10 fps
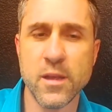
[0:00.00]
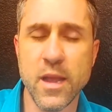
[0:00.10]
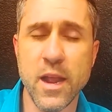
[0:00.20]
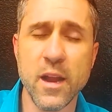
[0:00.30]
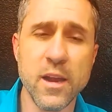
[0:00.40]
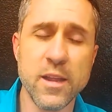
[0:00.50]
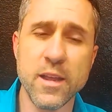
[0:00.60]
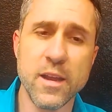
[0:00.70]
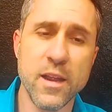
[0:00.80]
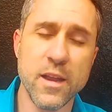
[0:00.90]
Eric,
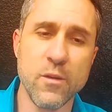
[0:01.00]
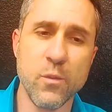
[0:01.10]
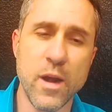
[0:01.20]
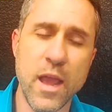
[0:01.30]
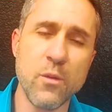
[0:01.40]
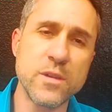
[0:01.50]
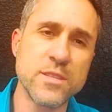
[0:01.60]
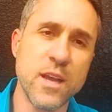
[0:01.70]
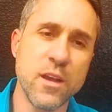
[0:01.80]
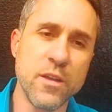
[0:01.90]
and what I would
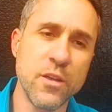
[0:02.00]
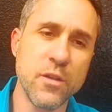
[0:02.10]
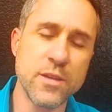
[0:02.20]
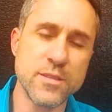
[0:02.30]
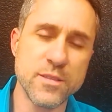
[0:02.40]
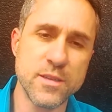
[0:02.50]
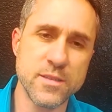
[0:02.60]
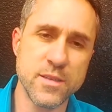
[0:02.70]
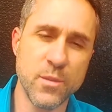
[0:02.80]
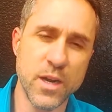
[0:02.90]
tell you is
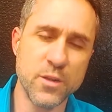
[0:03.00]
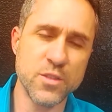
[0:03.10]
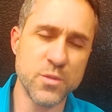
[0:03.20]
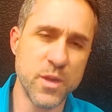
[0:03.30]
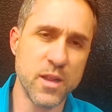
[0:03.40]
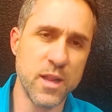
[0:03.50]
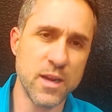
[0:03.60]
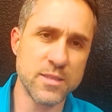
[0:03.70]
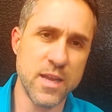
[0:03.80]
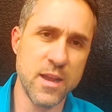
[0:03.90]
somebody who's spent a lot
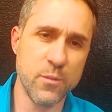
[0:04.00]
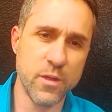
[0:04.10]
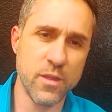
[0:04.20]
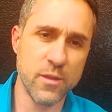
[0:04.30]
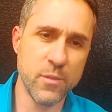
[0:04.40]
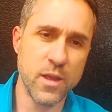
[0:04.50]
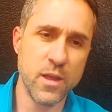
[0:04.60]
of time with him,